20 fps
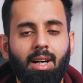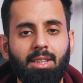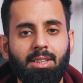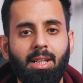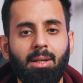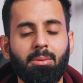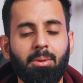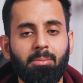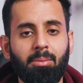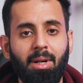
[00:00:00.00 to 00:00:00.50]

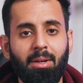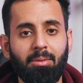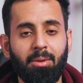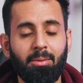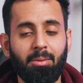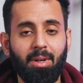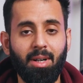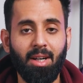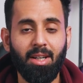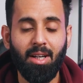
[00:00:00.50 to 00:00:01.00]
Assalamu alaikum
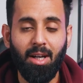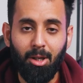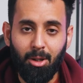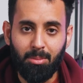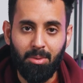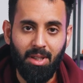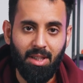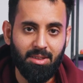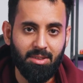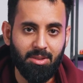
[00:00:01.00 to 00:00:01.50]
everyone, I hope
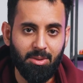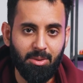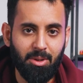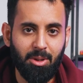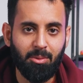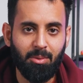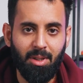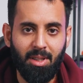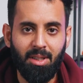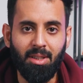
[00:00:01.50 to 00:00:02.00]
you guys are doing
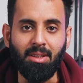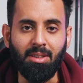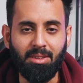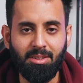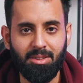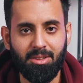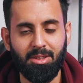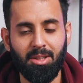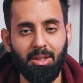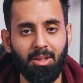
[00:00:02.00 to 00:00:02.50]
well.
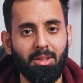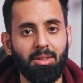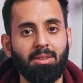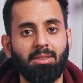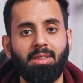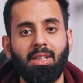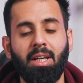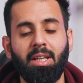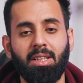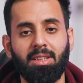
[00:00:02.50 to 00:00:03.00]

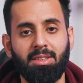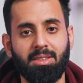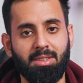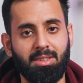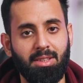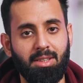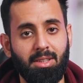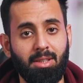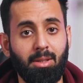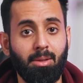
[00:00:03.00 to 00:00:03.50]
So it's
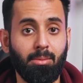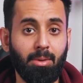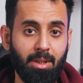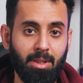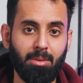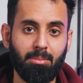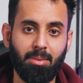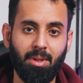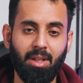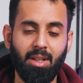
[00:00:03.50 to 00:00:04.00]

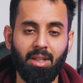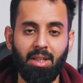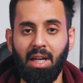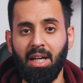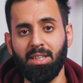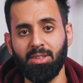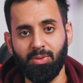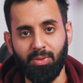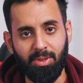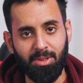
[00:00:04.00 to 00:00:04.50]
winter break
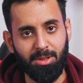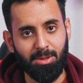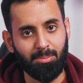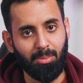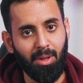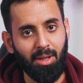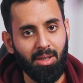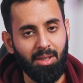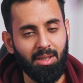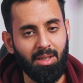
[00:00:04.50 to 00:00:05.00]
as we
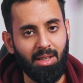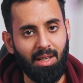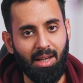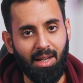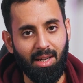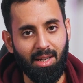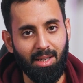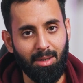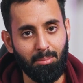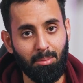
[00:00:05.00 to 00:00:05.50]
speak
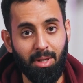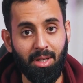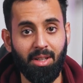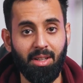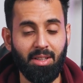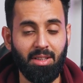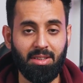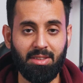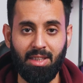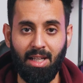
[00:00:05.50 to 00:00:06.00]
and
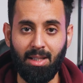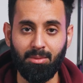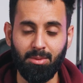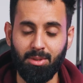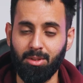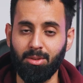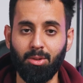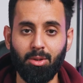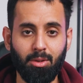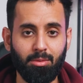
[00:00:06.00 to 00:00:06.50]
mid-year exams
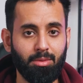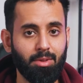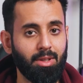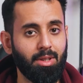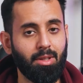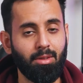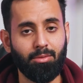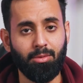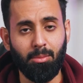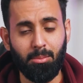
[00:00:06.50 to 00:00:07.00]
are
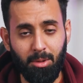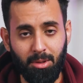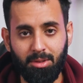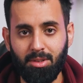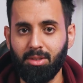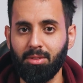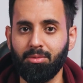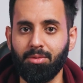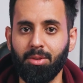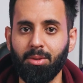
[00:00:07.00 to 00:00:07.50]
over for
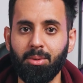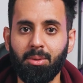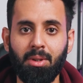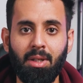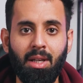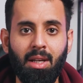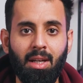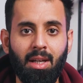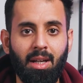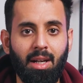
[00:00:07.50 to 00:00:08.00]
most of you,
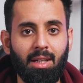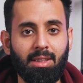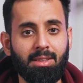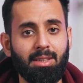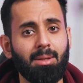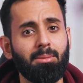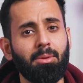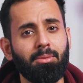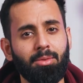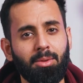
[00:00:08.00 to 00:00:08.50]
and
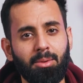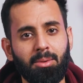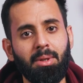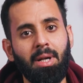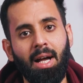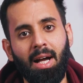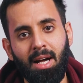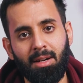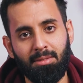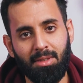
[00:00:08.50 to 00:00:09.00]
some of you
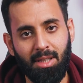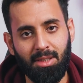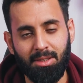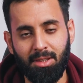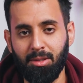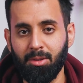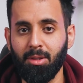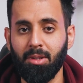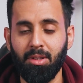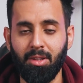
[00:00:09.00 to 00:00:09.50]
have
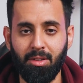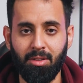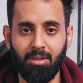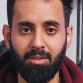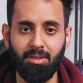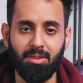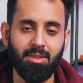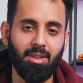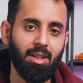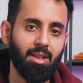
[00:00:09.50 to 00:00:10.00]
actually gotten your
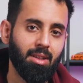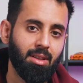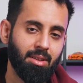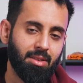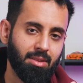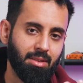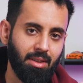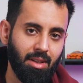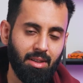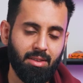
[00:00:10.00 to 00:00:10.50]

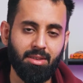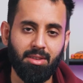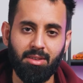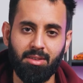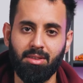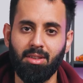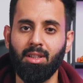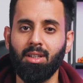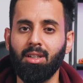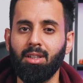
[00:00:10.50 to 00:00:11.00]
result, the
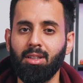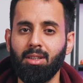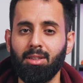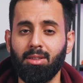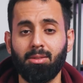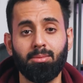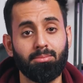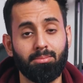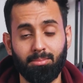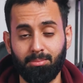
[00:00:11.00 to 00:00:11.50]
others
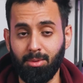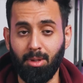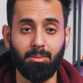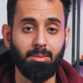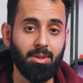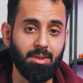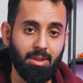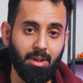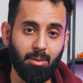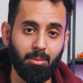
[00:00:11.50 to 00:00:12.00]
are
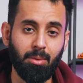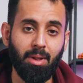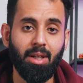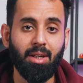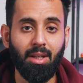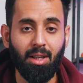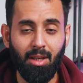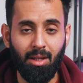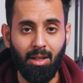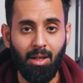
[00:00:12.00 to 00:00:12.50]
probably still
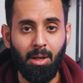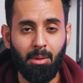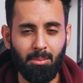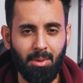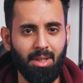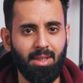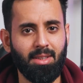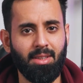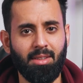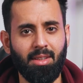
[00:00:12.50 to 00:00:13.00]
waiting.
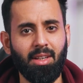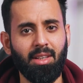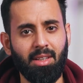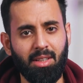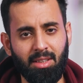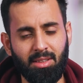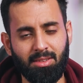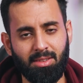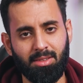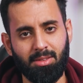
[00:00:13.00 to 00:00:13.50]
But the thing
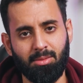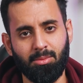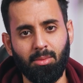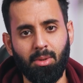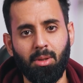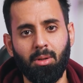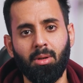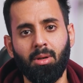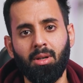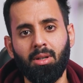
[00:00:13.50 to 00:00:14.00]
is,
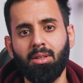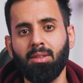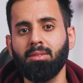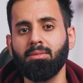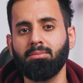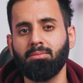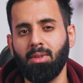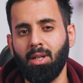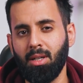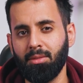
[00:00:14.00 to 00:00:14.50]
we all
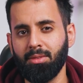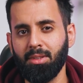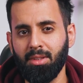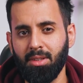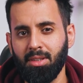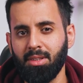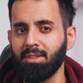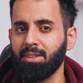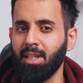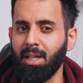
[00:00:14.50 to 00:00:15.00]
after
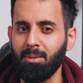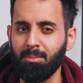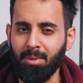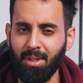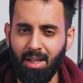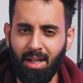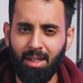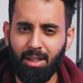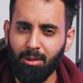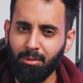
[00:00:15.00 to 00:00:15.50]
the exam
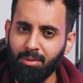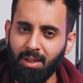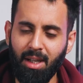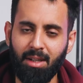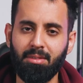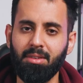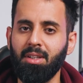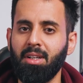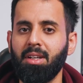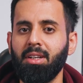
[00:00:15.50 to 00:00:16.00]
kind of
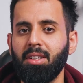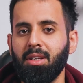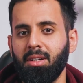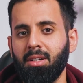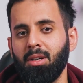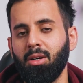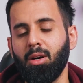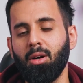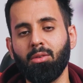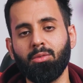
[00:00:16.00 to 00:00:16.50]
have an
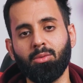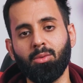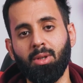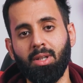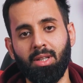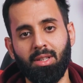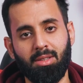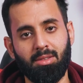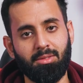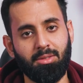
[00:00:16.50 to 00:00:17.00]
idea of
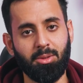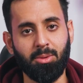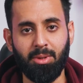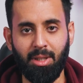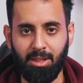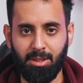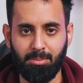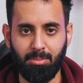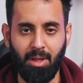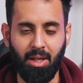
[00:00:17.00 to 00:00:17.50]
what to
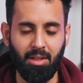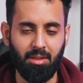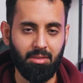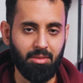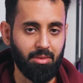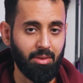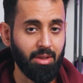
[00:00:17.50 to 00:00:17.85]
expect.